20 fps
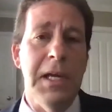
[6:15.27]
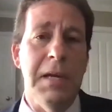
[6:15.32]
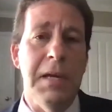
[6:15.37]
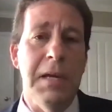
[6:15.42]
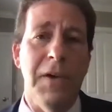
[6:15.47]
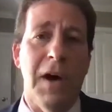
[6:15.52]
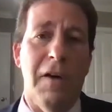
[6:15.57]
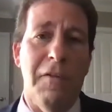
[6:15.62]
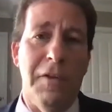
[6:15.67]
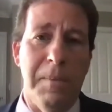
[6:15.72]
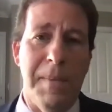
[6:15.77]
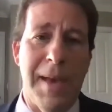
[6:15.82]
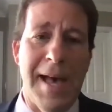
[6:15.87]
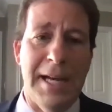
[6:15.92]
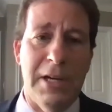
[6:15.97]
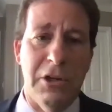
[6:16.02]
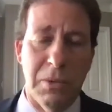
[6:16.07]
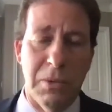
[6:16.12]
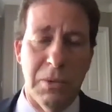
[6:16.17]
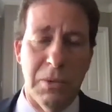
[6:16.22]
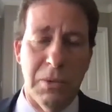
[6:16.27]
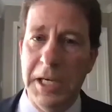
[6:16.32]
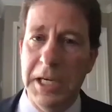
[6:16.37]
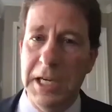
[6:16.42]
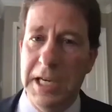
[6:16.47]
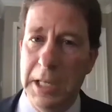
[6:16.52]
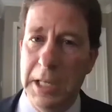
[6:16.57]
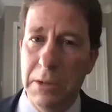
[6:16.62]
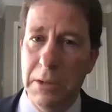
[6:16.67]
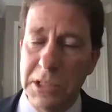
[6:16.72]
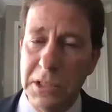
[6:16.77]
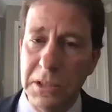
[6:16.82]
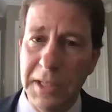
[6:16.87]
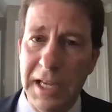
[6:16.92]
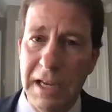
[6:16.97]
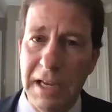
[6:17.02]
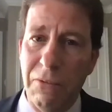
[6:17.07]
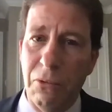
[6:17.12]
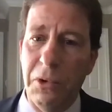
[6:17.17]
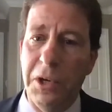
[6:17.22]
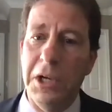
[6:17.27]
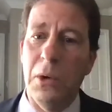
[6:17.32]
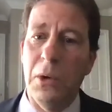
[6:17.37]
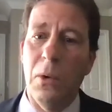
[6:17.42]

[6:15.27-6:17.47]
involving matters related to either slavery